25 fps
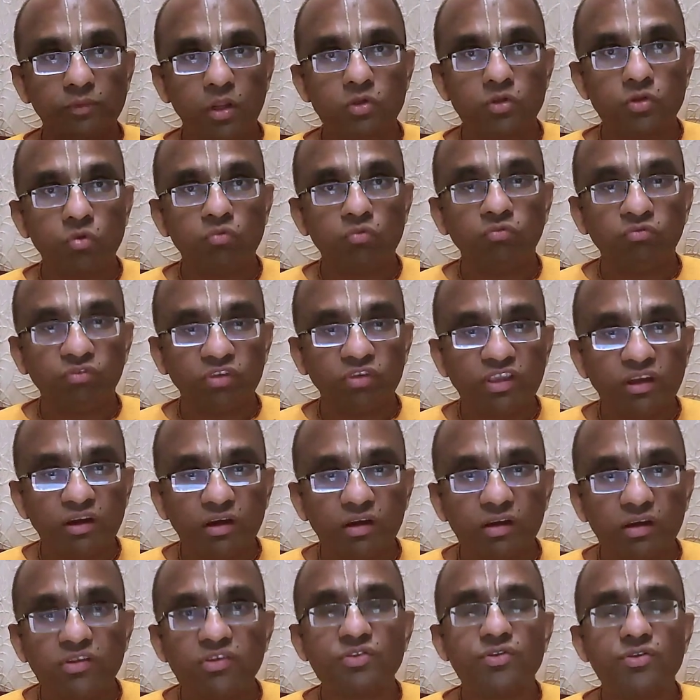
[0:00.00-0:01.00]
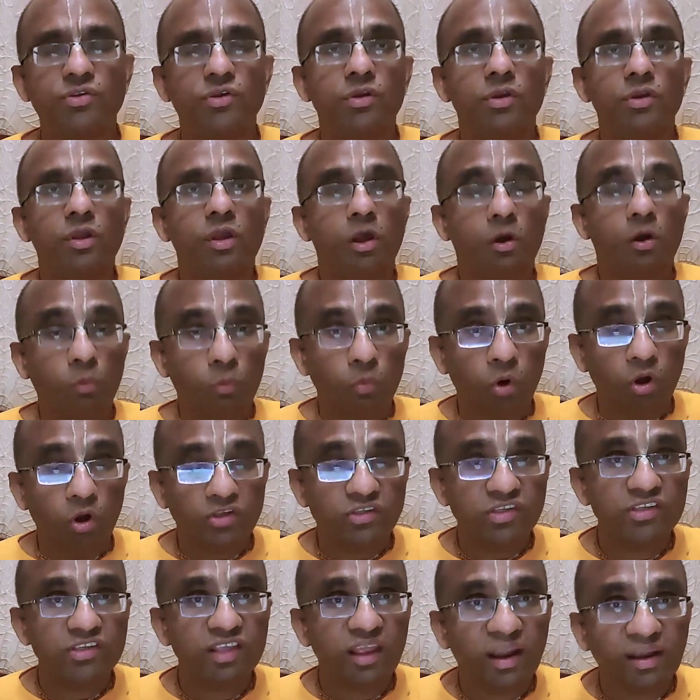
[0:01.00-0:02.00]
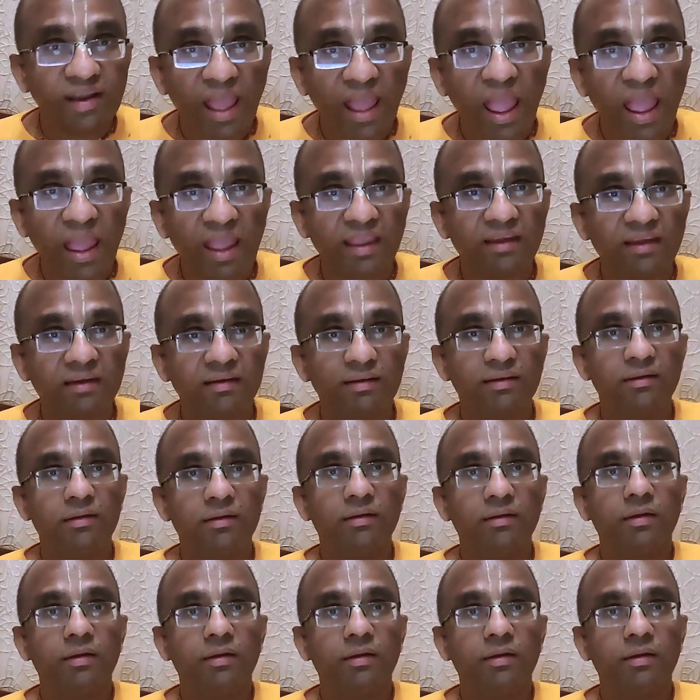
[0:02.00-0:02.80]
So fierce was his attack